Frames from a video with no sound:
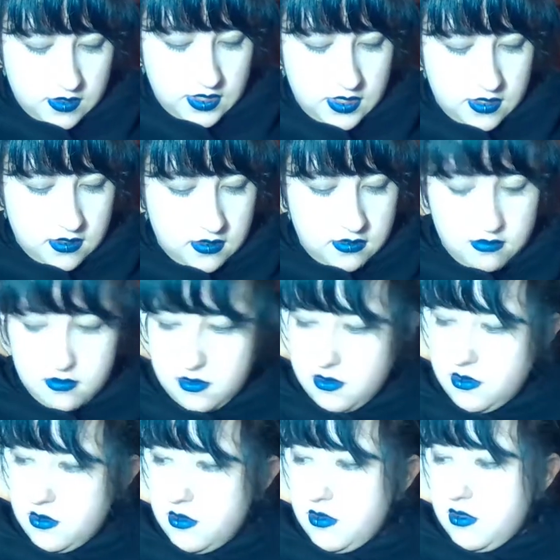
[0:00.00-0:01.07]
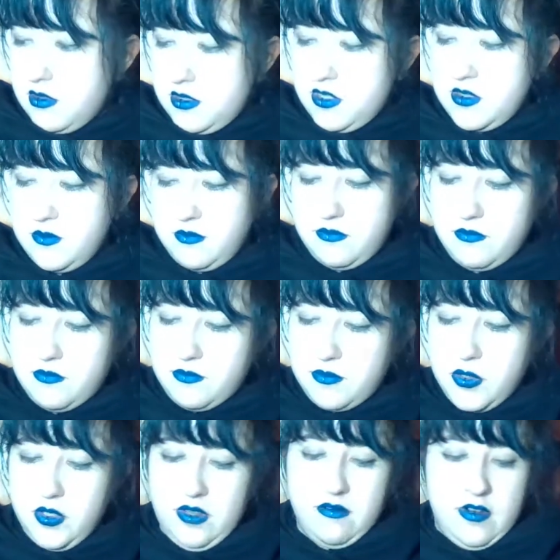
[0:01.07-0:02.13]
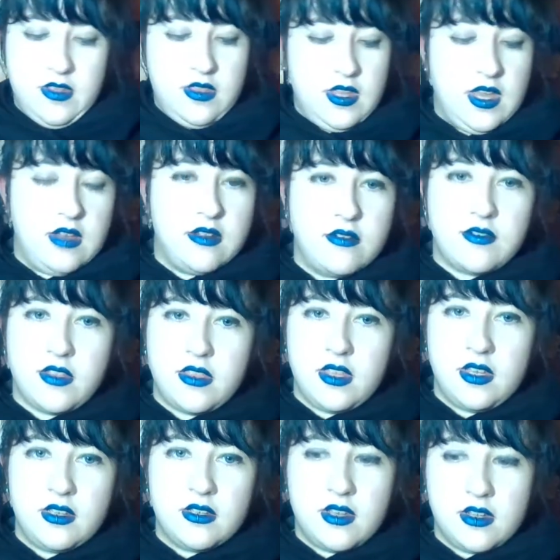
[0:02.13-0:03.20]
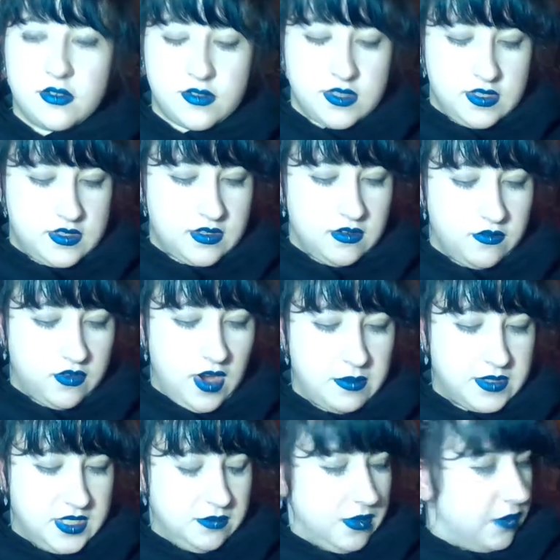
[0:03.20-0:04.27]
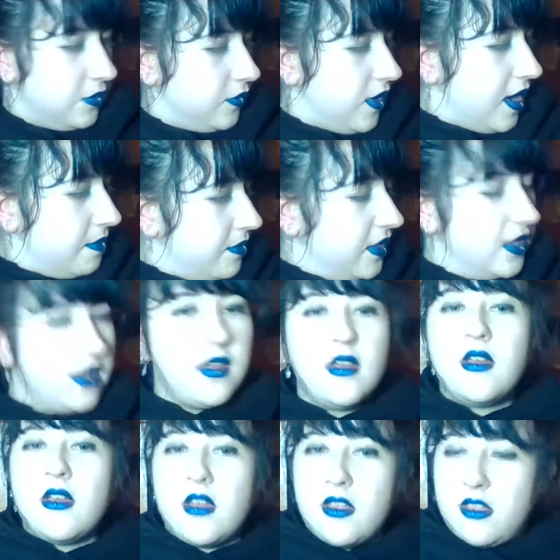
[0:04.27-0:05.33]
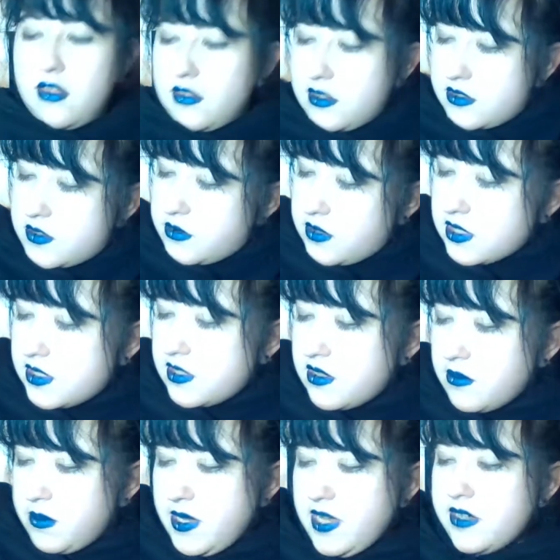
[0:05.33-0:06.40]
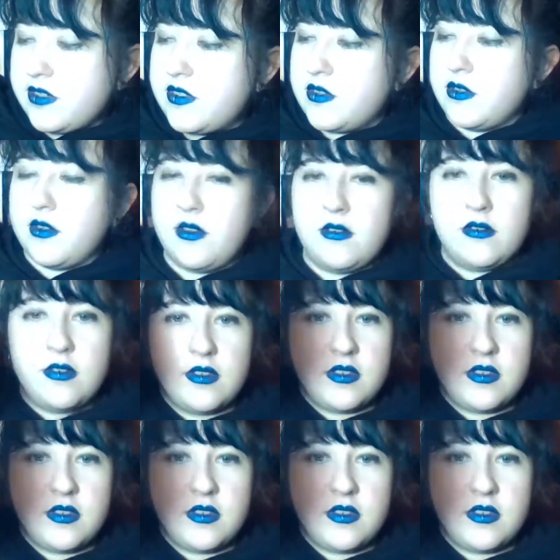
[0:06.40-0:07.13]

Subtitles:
Okay, just pull everything out. Everything else is sort of wrapped in bottle wrap. I think that's all that's in the bag. So